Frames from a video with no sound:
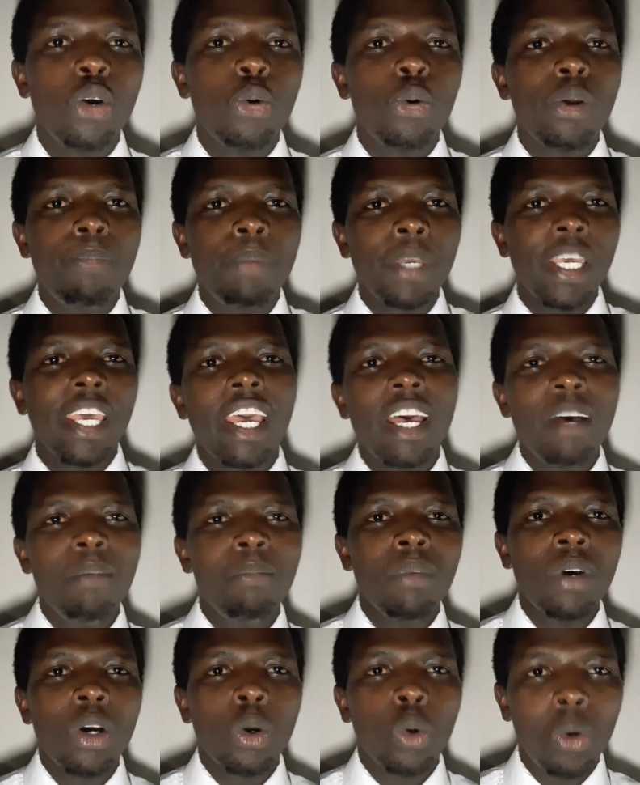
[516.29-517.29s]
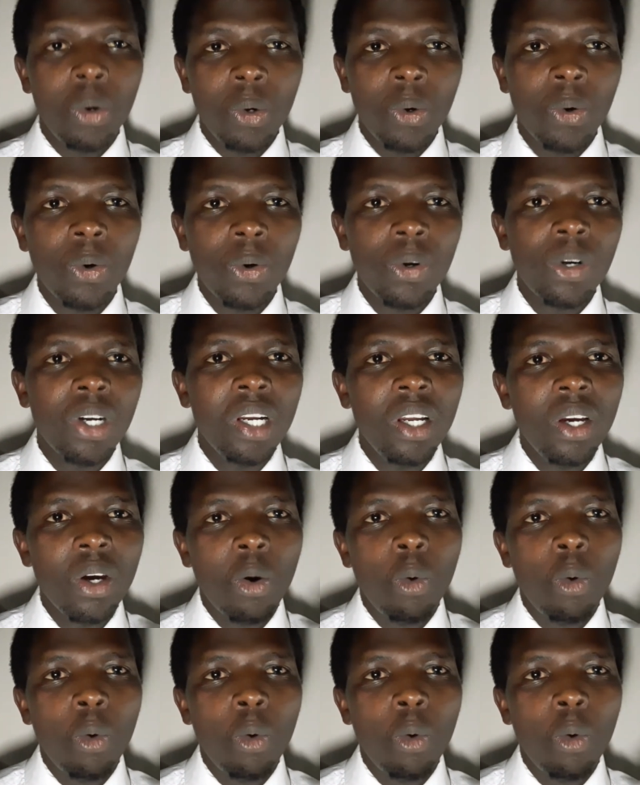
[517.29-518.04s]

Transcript: we became good